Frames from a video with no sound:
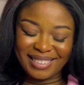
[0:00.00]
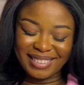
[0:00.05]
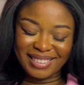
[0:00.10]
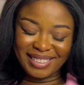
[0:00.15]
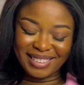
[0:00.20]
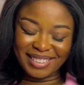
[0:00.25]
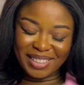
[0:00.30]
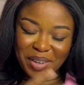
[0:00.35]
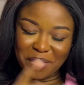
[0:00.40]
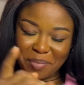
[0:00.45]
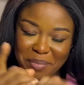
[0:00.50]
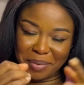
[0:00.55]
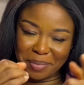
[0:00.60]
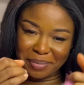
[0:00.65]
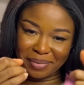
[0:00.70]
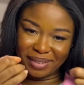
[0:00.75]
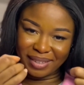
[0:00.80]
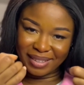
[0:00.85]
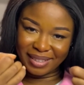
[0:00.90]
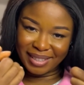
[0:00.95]

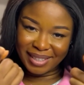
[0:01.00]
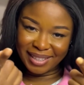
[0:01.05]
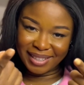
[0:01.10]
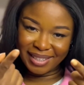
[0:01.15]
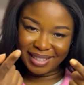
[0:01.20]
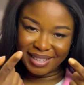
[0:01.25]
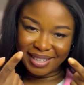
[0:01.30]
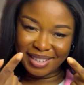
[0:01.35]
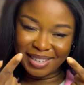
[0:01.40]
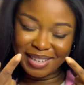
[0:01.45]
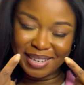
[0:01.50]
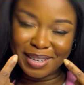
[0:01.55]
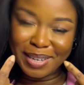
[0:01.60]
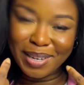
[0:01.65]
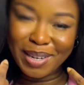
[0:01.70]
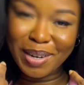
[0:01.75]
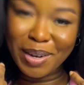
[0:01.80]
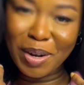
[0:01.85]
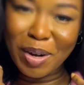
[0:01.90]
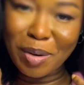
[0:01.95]
CELPIP,
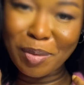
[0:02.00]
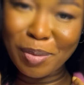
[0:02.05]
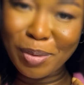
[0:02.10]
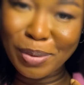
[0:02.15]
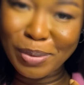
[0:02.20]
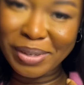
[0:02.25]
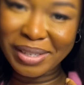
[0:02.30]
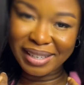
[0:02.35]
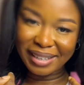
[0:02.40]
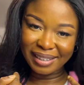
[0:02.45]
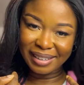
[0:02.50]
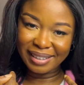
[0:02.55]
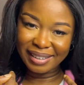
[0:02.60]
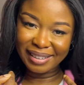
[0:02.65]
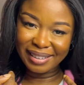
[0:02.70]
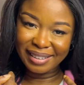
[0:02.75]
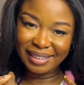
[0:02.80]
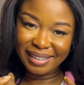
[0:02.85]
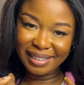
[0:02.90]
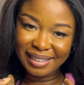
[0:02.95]
come closer.
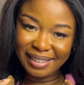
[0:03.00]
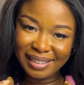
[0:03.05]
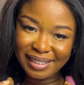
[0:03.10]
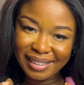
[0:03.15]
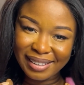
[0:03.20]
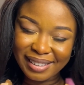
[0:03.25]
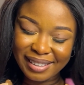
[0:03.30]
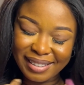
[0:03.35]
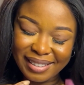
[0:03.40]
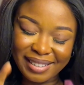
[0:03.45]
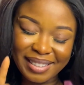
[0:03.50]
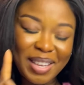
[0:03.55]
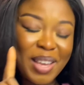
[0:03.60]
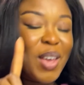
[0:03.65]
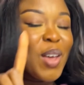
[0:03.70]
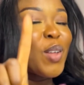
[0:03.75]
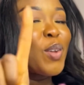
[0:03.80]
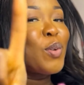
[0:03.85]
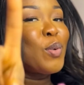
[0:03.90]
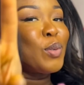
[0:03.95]

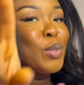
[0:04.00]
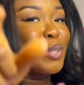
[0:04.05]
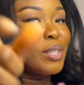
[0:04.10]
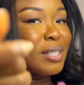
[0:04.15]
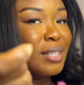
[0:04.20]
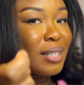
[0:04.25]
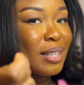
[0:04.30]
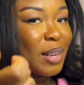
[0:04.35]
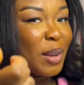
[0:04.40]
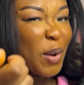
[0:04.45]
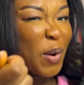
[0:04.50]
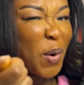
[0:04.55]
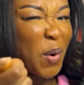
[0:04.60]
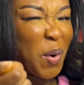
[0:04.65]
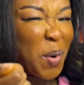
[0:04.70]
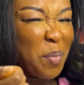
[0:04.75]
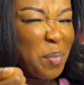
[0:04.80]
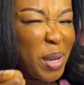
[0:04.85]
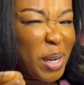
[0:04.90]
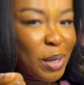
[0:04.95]
No, just
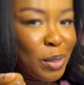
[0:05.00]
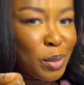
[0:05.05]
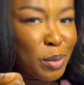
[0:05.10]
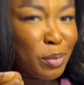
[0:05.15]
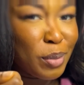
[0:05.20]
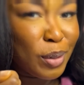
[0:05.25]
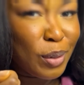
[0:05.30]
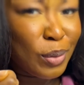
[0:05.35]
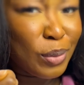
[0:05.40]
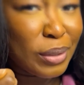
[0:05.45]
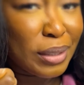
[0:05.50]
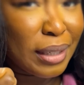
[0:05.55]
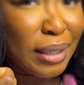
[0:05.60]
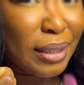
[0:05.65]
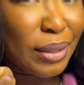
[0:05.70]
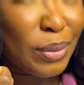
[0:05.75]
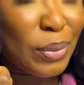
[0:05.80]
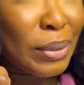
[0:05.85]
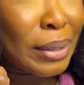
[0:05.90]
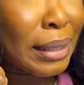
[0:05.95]
come a little bit closer.
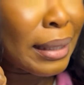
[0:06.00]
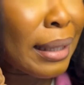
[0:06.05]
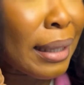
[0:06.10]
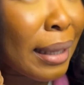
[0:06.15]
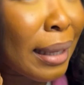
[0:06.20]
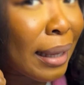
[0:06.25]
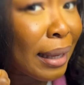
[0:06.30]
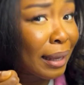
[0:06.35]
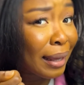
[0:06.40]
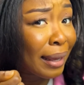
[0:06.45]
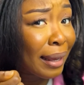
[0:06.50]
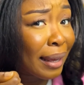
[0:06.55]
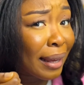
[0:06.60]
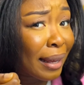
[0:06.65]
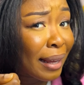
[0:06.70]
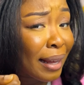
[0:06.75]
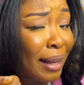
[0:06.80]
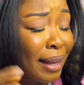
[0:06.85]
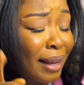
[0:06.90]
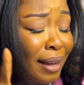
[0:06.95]
You see,
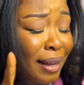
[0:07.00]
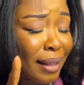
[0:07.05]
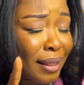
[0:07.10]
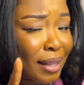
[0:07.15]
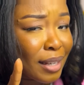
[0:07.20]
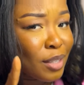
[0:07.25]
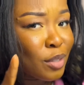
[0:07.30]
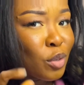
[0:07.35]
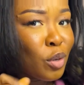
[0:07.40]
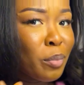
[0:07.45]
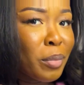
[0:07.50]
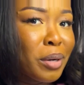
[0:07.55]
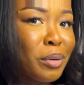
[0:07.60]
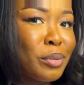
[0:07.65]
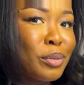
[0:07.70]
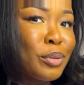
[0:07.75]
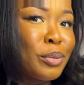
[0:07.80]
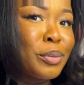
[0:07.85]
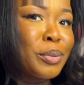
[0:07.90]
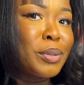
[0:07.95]
that's not my
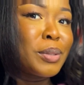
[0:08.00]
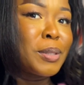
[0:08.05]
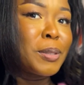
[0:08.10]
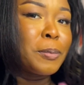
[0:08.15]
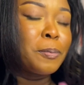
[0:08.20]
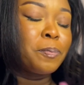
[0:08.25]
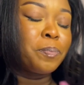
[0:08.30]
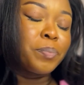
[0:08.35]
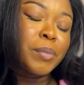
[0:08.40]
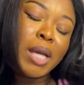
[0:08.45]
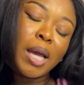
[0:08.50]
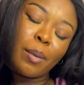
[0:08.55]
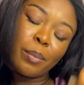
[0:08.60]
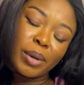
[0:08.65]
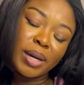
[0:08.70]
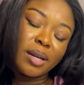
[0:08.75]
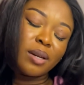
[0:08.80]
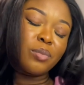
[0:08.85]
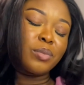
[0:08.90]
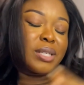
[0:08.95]
results. But
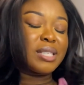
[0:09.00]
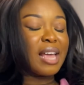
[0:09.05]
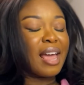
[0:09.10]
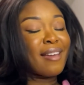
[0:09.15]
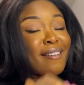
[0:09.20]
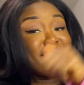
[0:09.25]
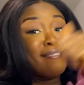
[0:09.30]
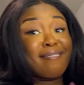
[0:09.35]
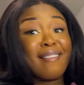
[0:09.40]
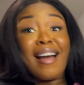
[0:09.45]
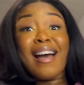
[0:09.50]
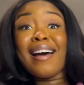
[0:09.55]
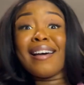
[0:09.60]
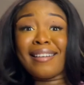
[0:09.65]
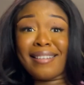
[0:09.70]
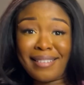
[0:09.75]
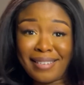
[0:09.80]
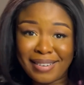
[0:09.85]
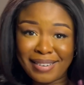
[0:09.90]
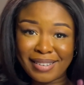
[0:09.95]
anyways, I ran.
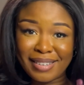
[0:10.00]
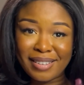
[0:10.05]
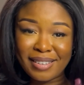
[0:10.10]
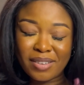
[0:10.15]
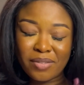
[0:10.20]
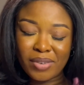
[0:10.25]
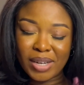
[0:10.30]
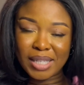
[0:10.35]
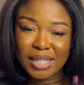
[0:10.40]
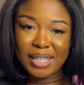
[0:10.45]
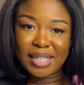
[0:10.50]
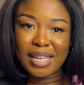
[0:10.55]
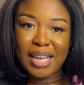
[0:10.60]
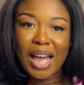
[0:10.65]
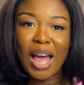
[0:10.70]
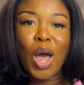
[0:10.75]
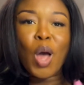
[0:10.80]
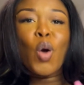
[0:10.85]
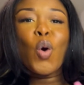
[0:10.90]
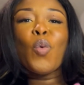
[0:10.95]
In fact,
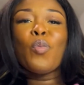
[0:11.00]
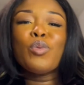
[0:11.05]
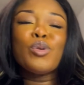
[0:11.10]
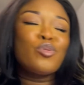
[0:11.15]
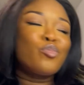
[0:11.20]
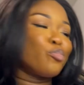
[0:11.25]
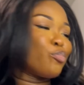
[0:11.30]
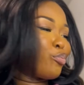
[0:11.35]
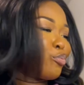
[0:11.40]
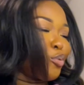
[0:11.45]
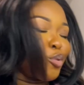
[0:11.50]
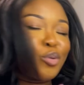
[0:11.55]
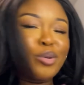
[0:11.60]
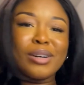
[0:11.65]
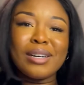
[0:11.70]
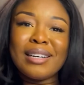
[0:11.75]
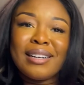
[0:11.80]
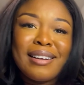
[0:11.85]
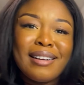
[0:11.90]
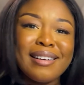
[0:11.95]
I almost
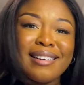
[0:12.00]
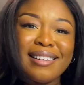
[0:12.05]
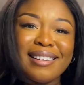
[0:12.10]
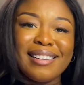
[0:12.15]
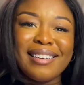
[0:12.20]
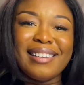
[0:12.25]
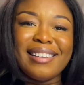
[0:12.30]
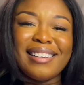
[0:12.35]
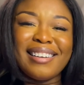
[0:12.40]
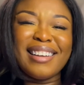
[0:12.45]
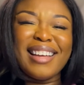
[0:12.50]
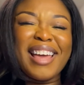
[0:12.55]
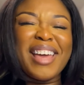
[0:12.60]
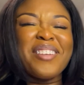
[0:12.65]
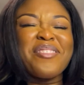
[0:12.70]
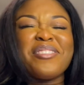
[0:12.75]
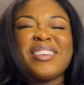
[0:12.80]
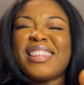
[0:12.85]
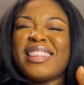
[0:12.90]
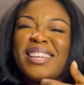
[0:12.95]
broke
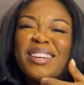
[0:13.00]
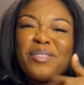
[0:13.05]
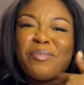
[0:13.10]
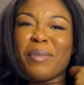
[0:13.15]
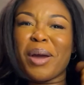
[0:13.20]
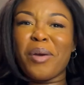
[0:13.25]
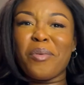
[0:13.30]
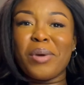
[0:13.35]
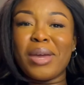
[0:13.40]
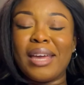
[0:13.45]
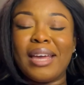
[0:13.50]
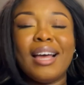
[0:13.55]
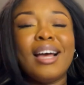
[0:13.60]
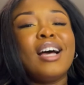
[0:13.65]
everything in my way.